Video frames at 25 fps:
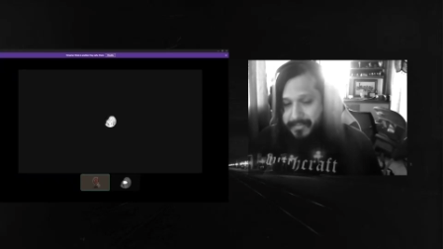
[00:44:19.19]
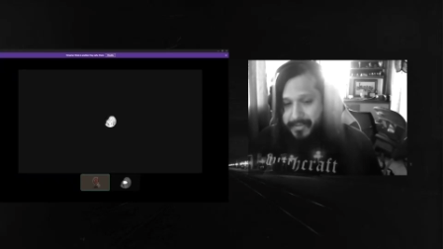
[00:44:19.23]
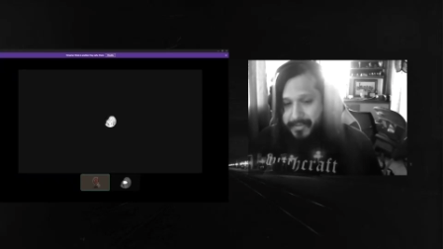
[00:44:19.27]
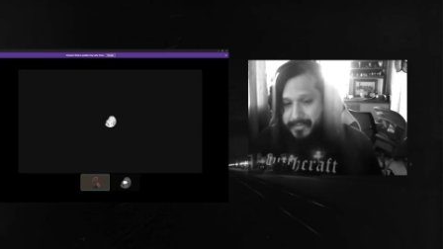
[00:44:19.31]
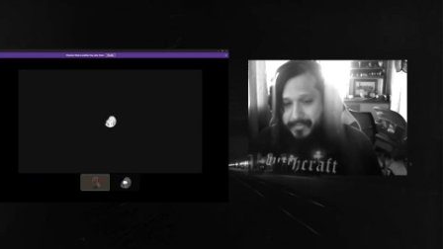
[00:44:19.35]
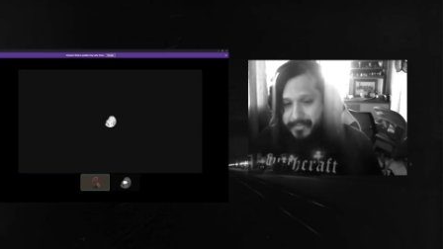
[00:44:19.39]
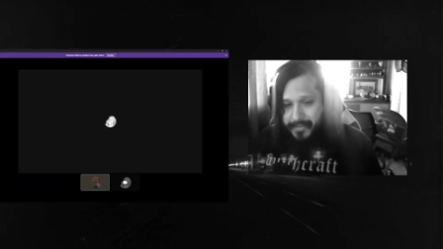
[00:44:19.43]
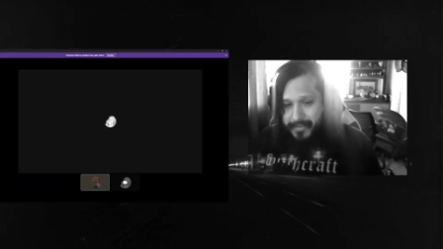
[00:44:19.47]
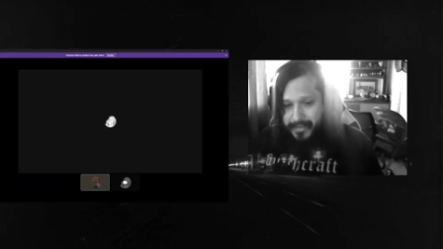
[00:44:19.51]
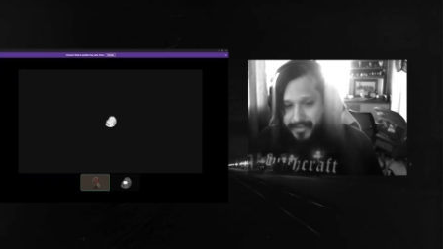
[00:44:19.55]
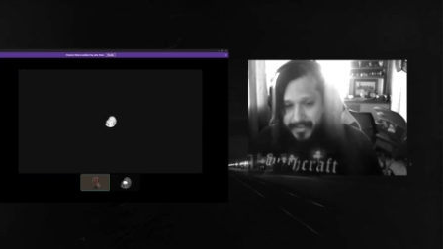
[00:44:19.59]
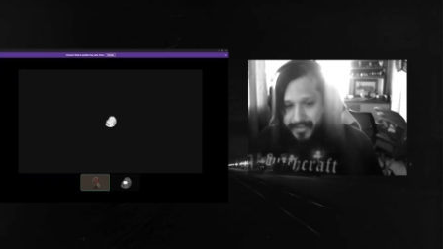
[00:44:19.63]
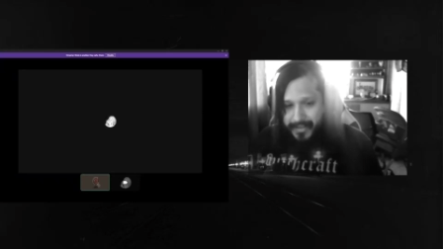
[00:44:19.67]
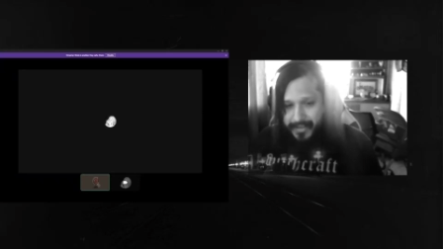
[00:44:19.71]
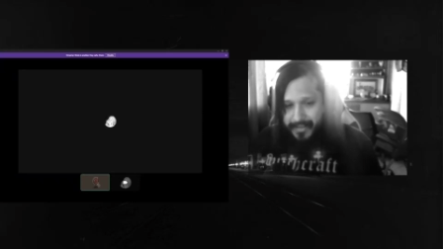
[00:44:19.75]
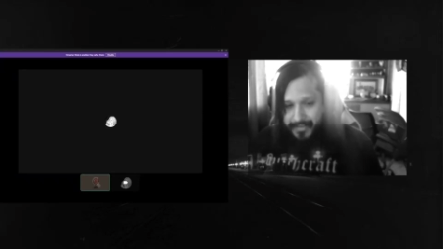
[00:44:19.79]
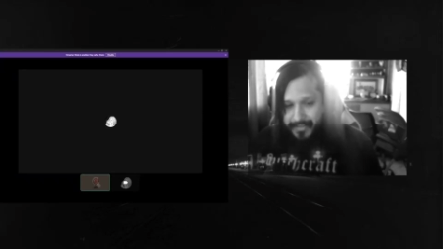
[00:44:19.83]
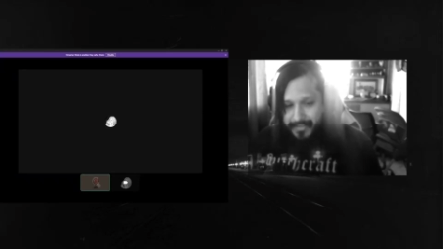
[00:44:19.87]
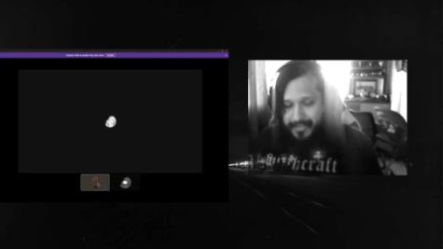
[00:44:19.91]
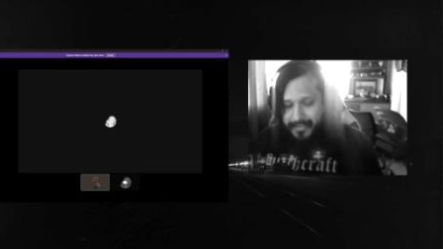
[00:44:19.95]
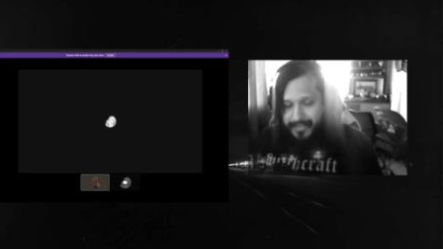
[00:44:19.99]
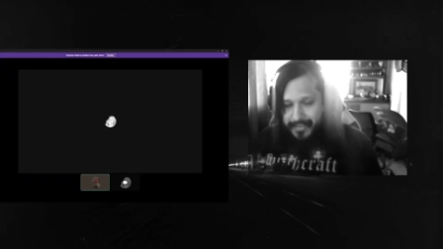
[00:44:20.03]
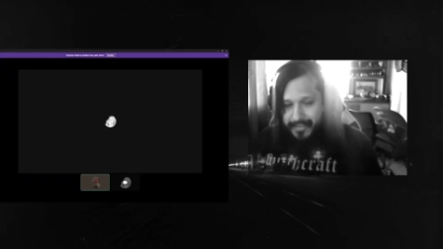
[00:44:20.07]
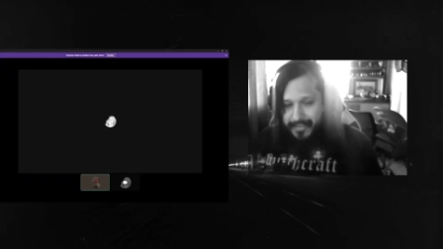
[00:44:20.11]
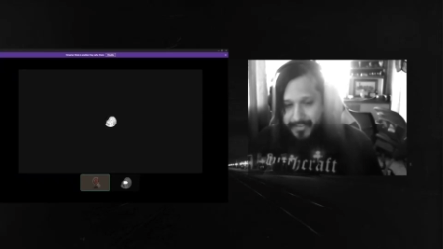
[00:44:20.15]
people on there,
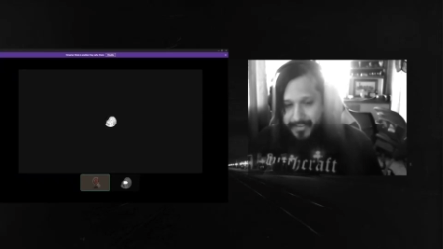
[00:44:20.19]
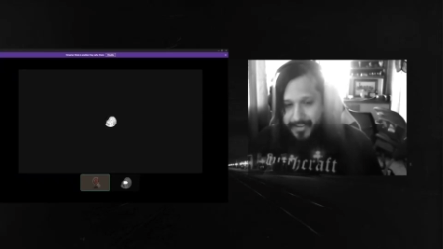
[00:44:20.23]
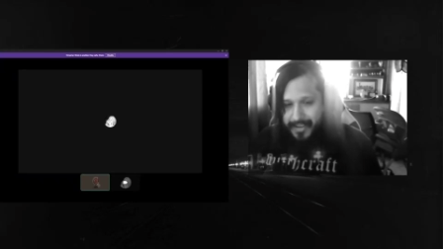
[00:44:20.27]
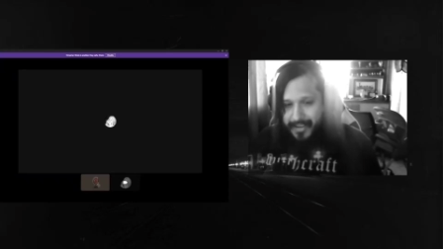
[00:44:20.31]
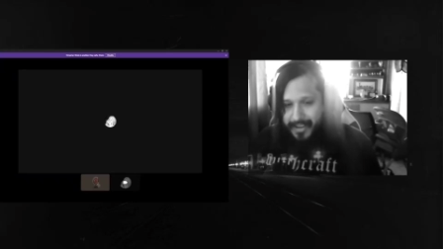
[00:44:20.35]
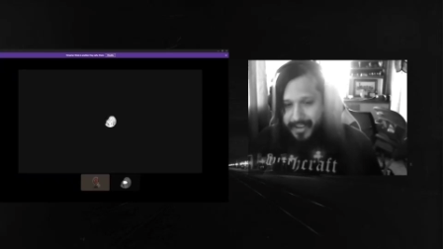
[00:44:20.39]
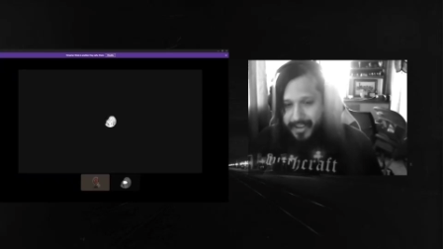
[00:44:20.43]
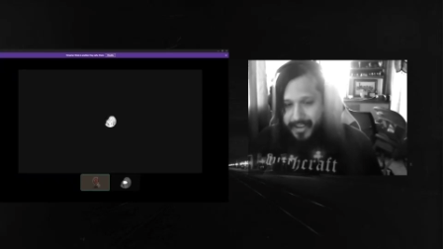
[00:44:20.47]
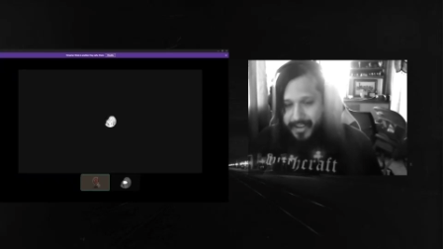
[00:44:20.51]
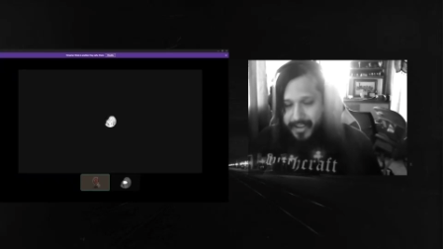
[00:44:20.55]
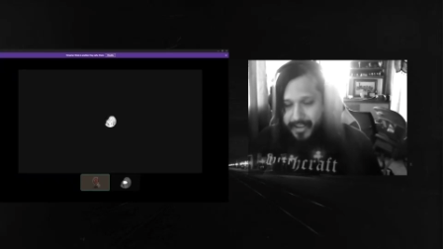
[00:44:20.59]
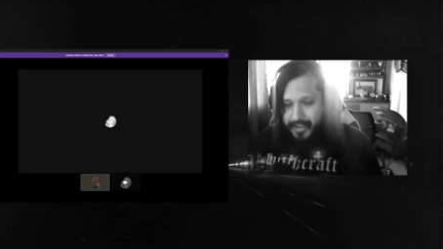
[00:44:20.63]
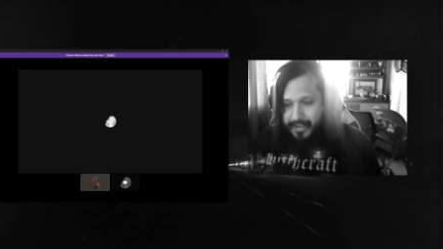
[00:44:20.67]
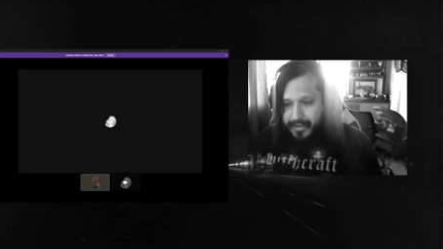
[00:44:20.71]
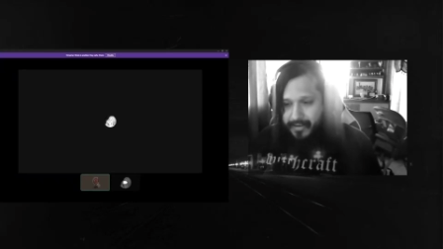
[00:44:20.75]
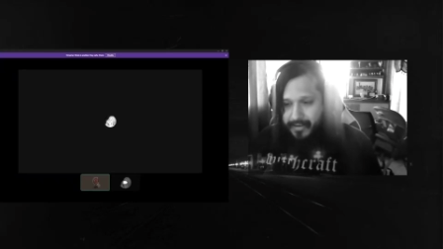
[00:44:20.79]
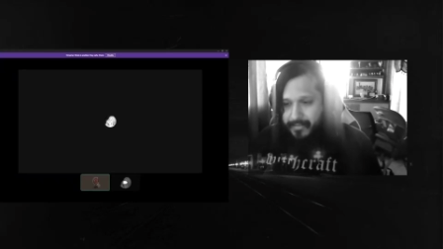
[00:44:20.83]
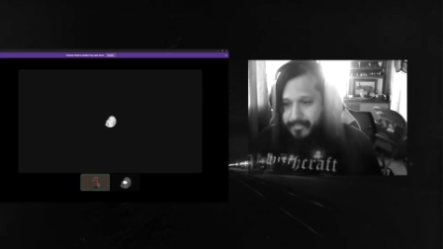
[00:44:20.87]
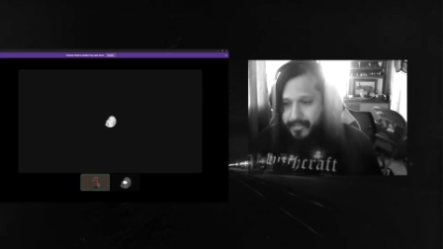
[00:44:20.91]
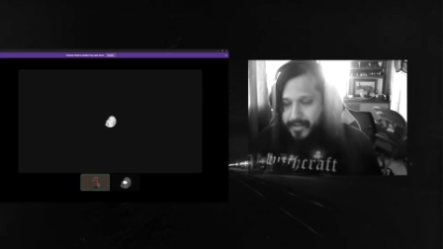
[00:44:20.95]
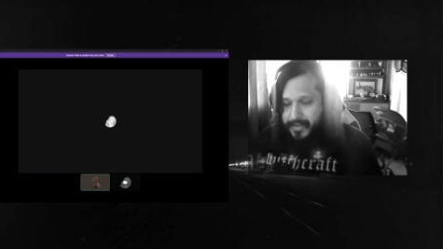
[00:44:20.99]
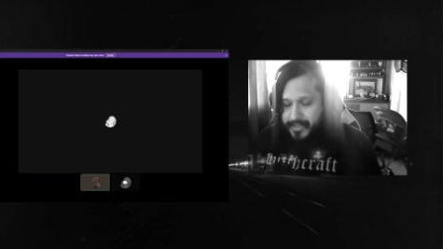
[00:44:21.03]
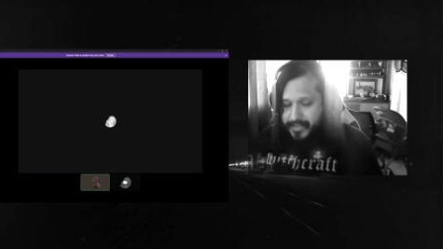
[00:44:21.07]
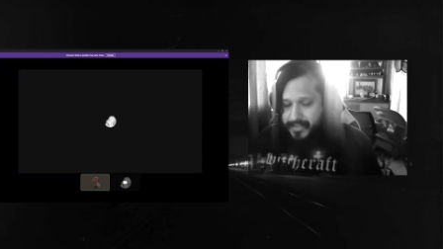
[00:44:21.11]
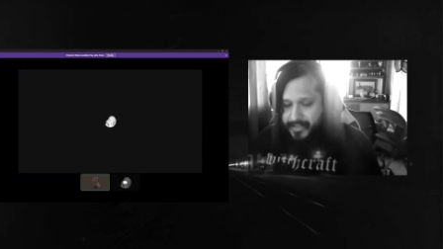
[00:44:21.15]
and
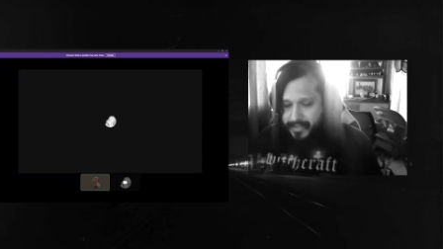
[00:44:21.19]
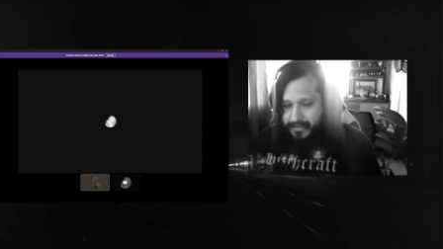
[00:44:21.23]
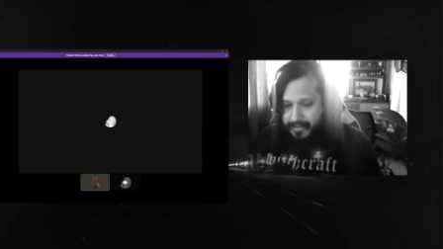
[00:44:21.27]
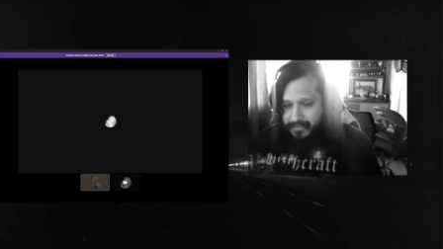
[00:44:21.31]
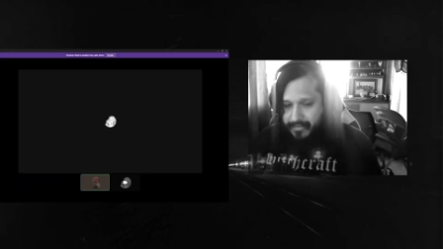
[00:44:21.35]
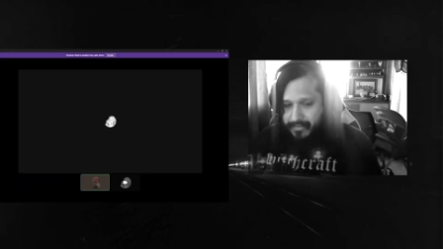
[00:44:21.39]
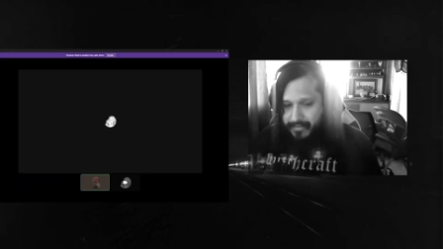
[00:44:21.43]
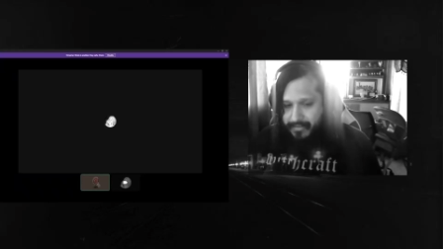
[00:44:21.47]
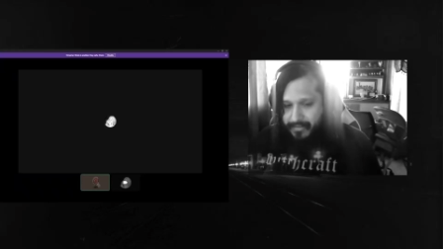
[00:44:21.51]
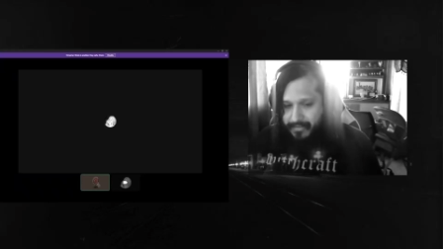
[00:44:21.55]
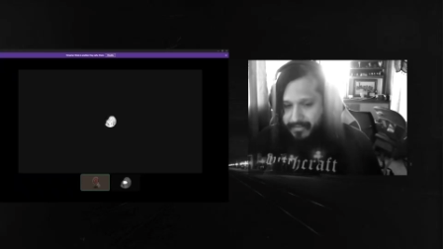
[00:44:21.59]
myself.